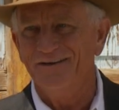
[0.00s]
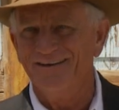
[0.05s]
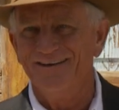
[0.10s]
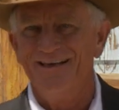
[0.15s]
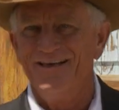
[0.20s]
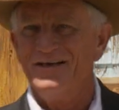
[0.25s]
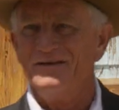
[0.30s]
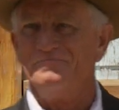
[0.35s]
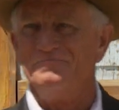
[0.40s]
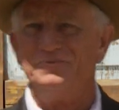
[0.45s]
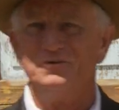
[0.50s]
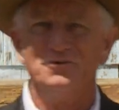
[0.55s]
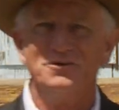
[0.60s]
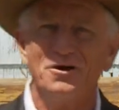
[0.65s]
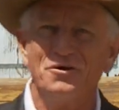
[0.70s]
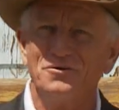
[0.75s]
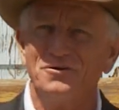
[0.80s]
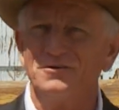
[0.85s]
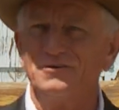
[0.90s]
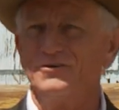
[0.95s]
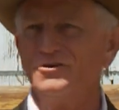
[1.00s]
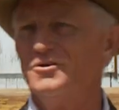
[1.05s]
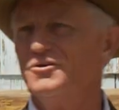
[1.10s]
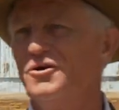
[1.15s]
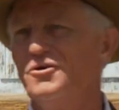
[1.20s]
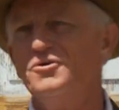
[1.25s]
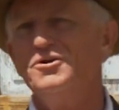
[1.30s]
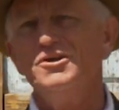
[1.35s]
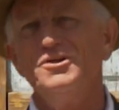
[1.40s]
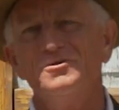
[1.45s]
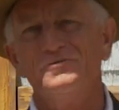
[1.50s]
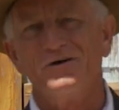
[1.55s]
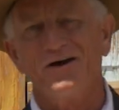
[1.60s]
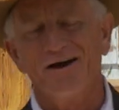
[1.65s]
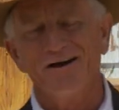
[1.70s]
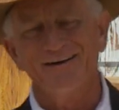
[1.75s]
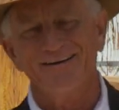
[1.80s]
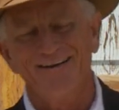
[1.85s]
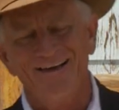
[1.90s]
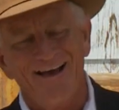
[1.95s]
and don't know don't know who you
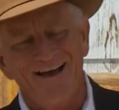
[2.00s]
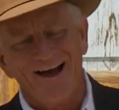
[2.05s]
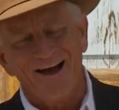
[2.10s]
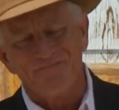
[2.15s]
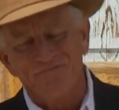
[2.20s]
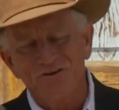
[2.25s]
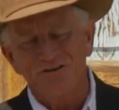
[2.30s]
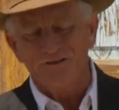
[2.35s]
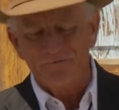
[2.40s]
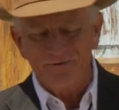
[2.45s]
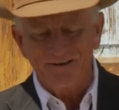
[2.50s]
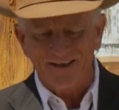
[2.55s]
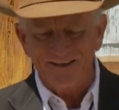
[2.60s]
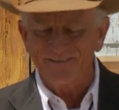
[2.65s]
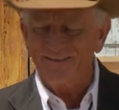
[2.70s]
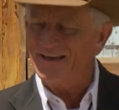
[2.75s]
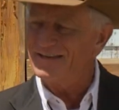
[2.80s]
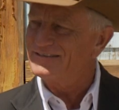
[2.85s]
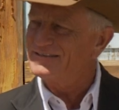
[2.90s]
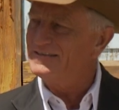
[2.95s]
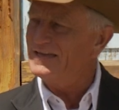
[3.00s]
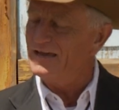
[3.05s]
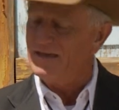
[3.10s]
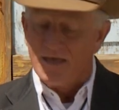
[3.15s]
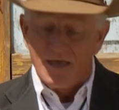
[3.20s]
are, and I feel a little bit like that today.